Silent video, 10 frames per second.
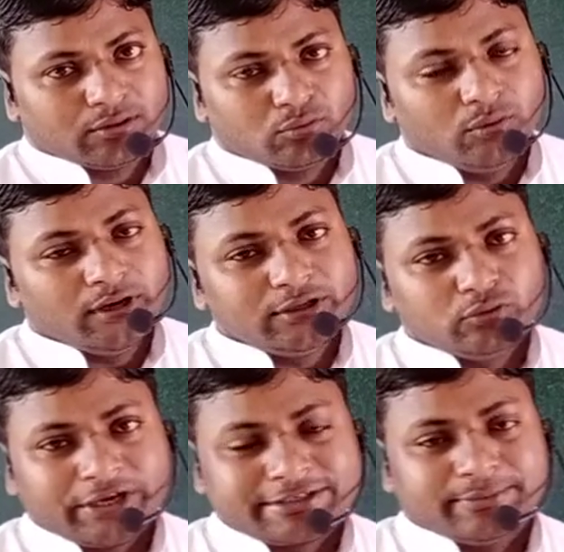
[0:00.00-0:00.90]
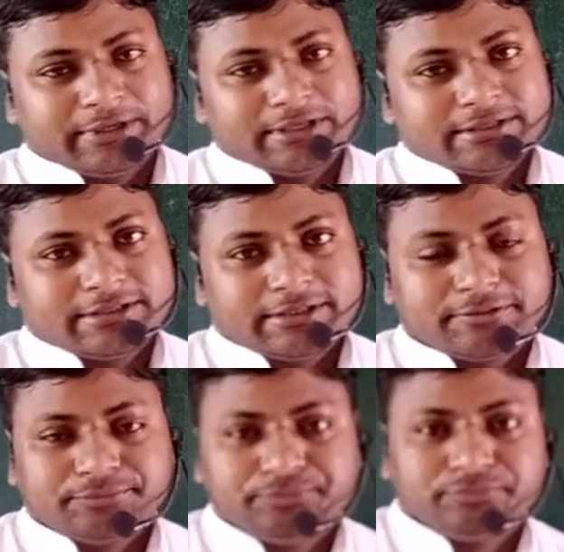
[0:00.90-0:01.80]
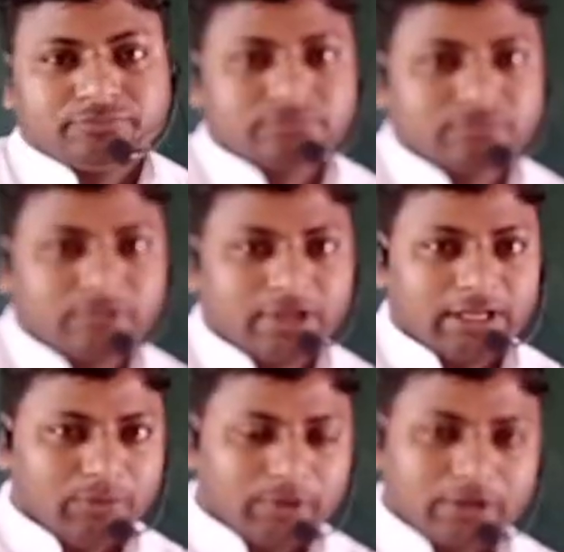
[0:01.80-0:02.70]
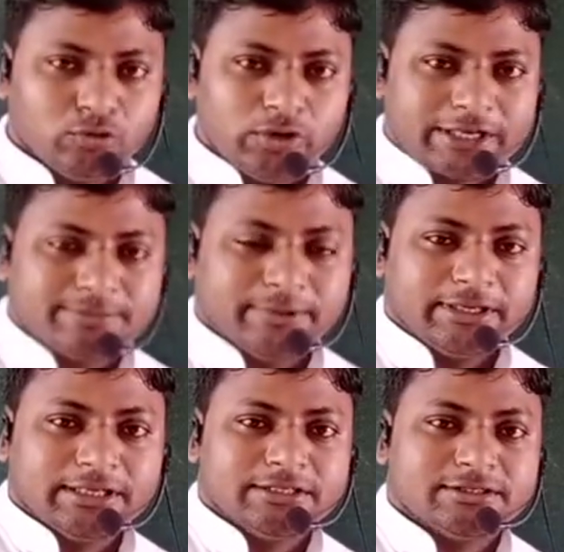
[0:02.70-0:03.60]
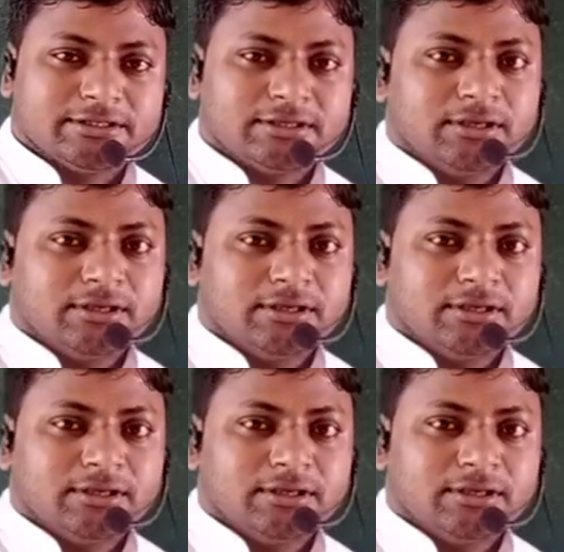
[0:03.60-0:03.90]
What you experiencing? Even you experience